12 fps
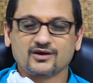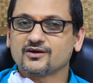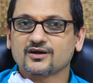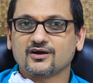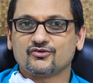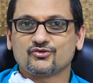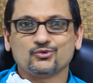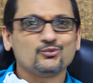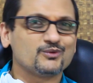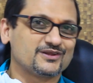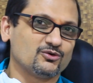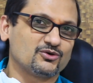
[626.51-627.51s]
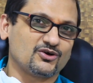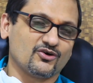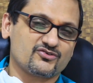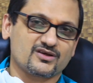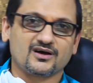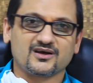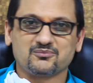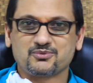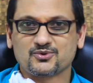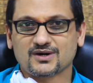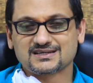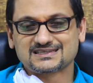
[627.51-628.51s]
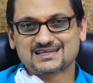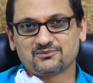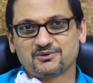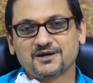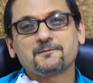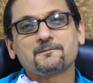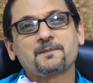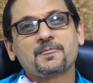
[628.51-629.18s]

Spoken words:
under control without causing hypoglycemia.